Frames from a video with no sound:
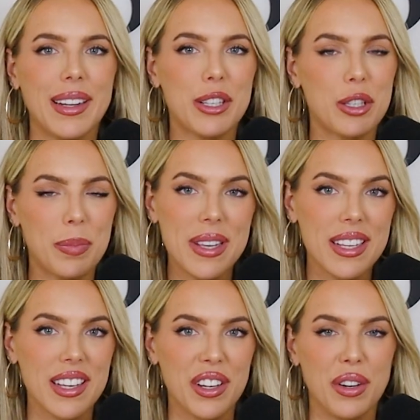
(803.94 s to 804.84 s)
Now,
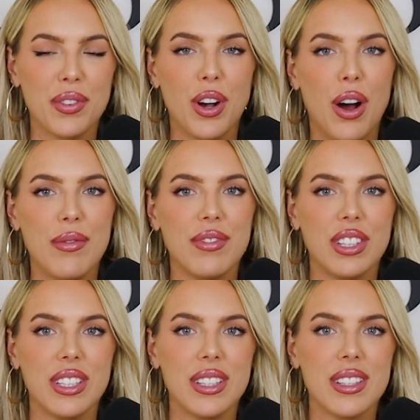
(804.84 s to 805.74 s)
speaking of
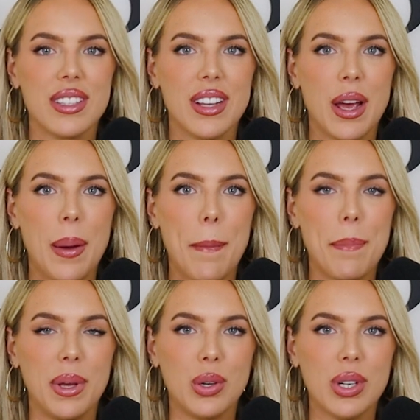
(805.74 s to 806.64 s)
confidence,
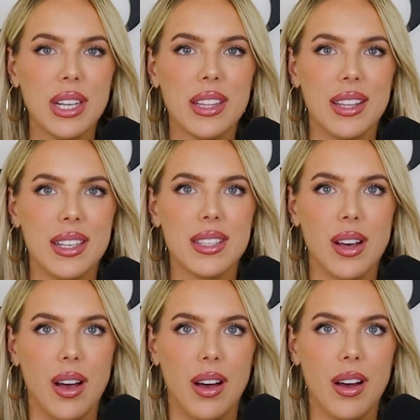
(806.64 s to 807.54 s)
building this
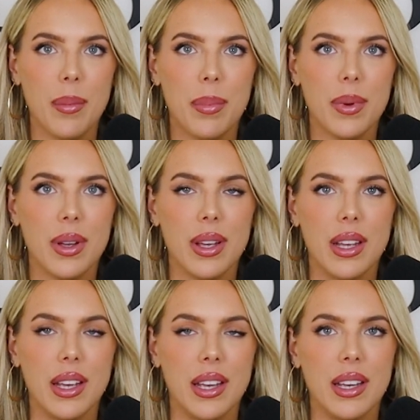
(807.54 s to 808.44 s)
up
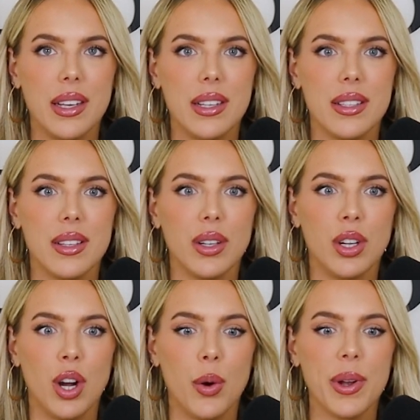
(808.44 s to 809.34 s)
is
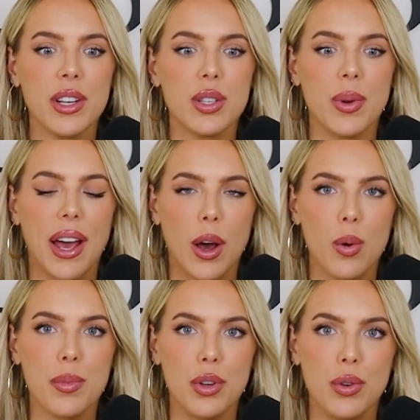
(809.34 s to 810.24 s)
going to
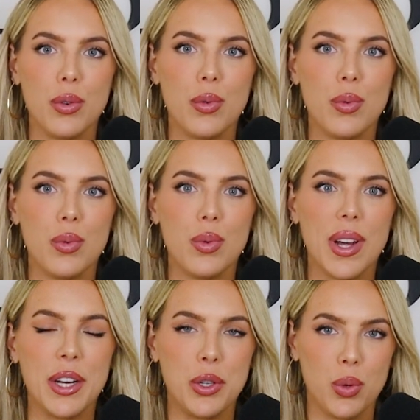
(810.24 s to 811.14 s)
help you
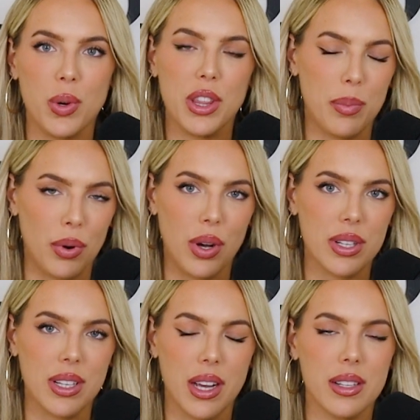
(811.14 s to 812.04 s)
enjoy the
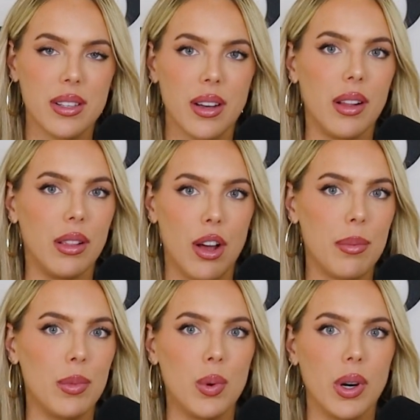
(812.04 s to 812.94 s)
process a
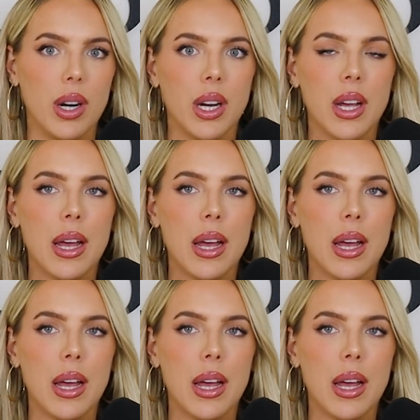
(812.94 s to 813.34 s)
lot more,